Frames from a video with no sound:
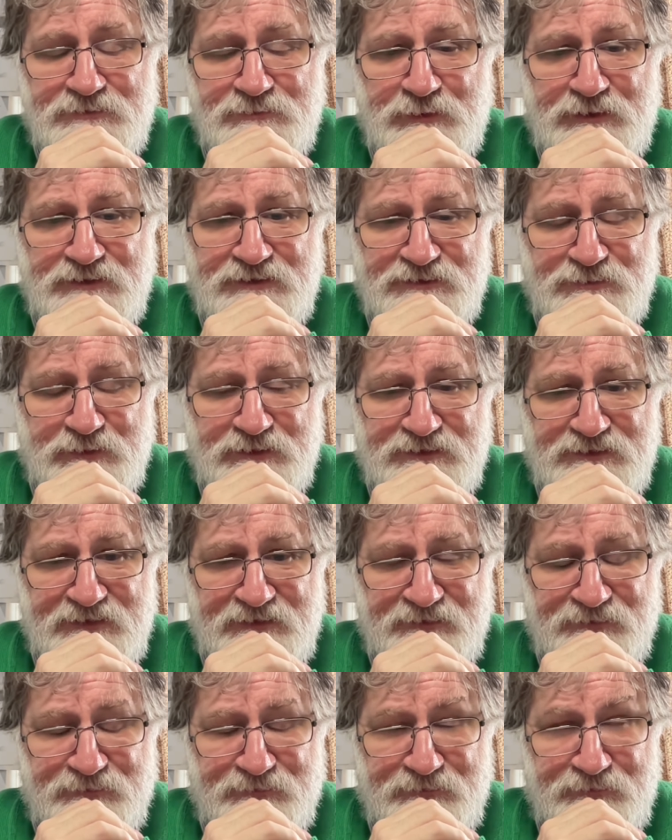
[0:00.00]

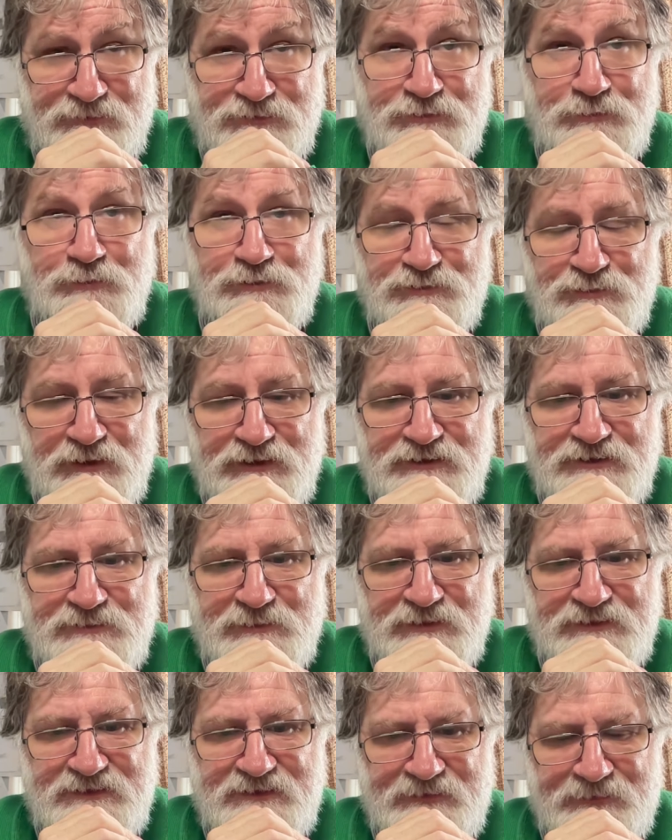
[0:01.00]
2022 and
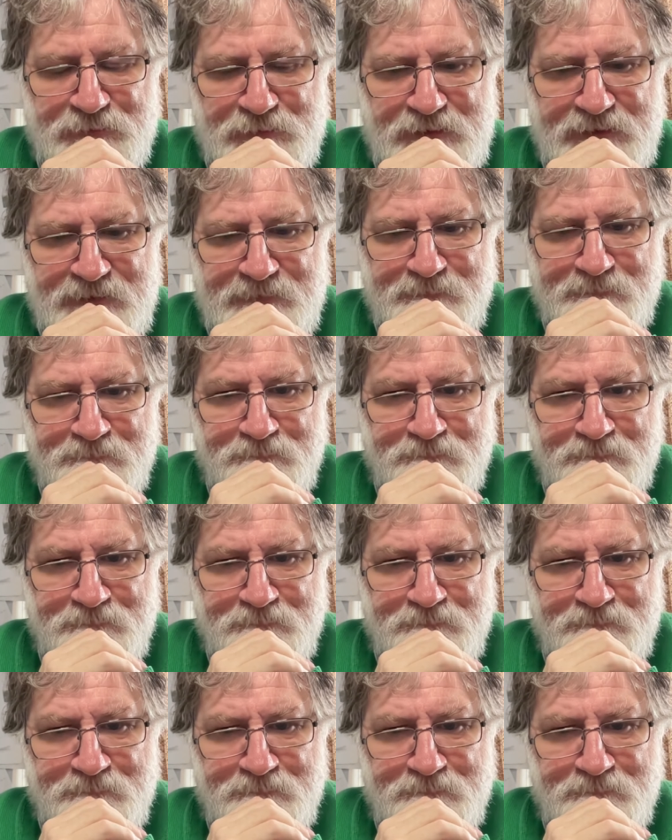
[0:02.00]
2023.